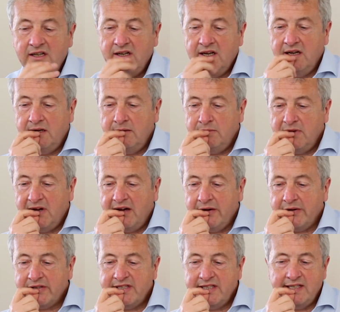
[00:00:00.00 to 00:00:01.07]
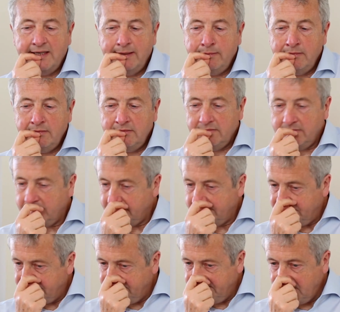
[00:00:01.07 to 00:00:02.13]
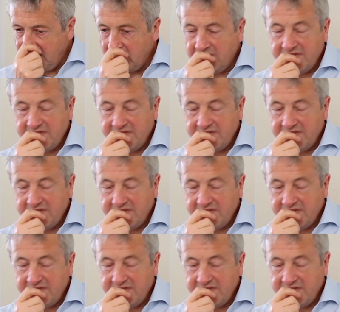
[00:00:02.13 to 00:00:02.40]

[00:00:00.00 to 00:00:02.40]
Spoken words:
Our team are